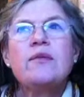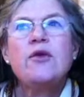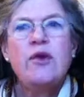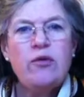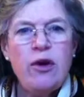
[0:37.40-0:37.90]

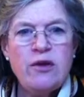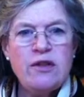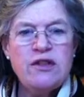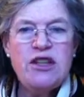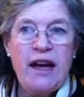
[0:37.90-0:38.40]
You know,
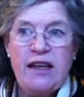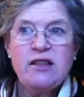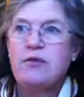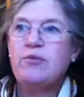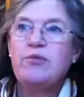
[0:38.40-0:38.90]
roads
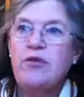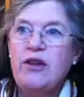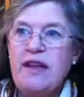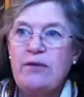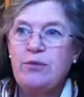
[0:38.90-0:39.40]
change and
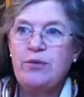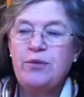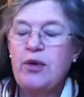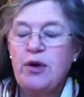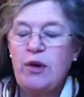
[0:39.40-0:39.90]
roads have
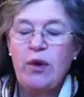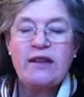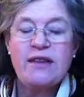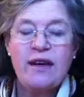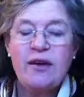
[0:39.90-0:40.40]
building
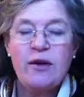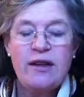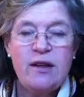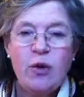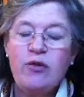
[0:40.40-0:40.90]
works going on
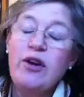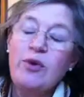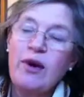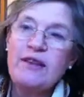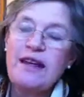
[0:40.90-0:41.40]
in them, or
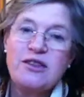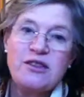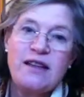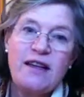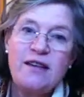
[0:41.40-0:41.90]
road works, I
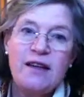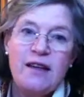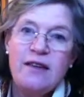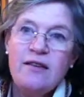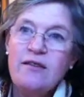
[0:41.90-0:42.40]
should say, and
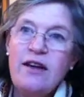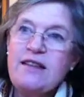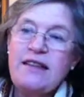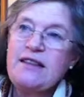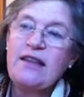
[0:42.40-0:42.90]

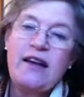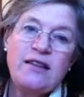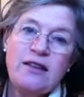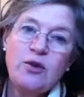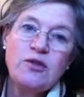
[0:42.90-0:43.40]
various things like
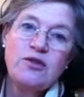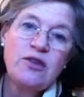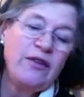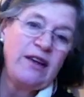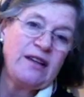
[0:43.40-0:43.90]
that. And of course,
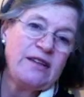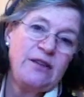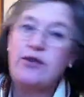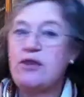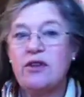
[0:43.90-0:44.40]
traffic is
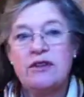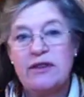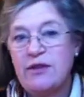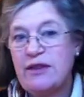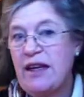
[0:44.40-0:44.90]
different on
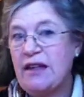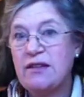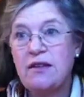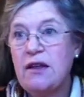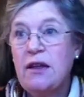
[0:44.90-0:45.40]
different
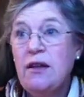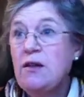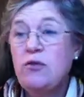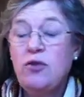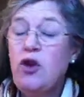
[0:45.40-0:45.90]
days.
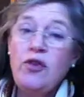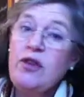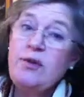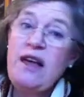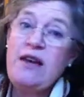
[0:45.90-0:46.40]
Not
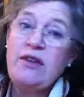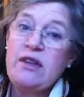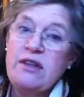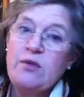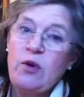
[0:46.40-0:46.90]
that it was heavy
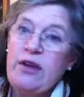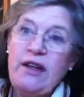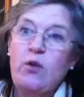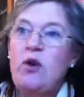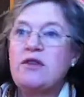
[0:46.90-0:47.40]
this morning,
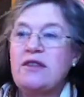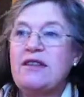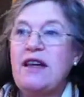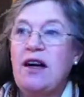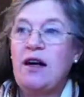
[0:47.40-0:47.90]
it
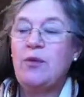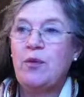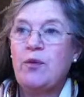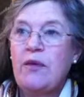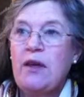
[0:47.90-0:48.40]
wasn't.
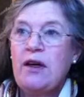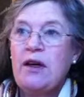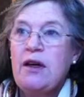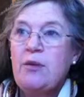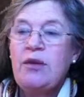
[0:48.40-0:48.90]

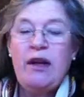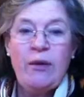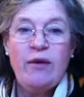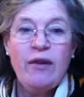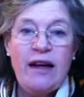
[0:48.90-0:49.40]
But
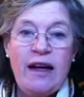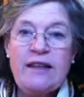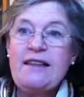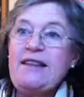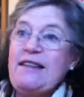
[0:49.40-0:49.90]
anyway, I'm very glad
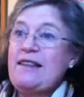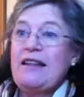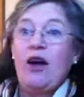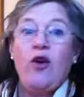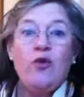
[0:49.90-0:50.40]
I did it.
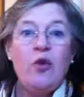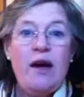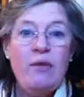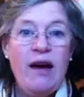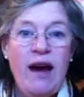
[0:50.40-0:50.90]
And on the
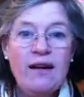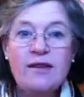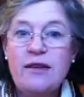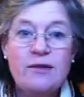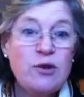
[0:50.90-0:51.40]
way back,
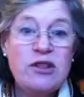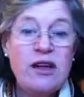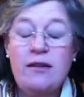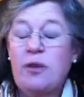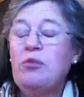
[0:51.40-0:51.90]
which is
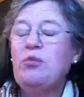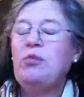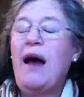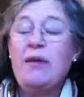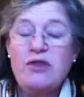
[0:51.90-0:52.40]
an
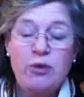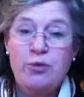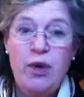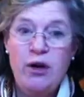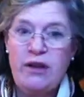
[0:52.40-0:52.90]

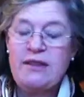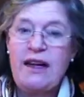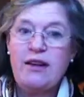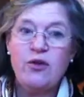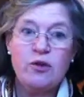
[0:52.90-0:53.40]
absolute bonus, I
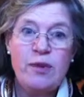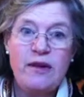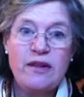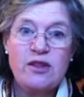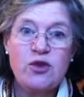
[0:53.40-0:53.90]
hadn't thought
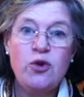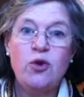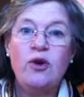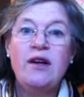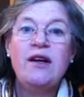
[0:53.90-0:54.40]
about this at
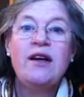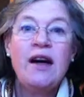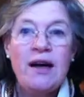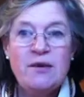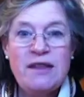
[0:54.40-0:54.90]
all,
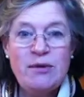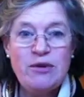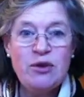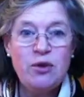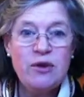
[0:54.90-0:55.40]
I was able
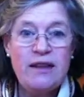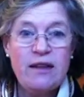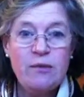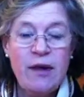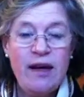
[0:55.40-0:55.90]
to call
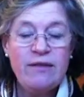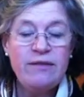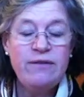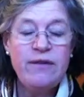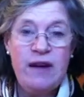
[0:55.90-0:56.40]
in at my
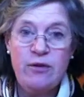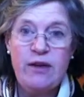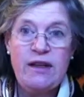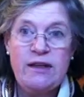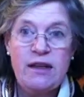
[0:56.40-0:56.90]

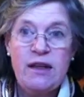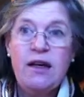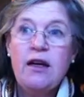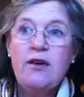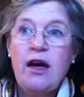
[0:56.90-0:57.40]
favourite
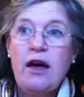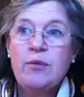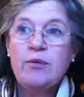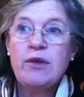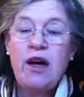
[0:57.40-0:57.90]

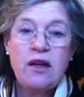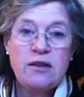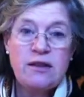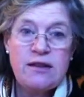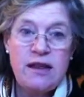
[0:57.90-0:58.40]

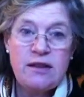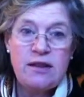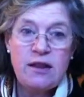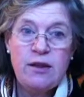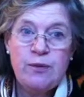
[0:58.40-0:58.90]
garden
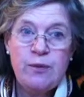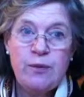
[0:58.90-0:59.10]
centre.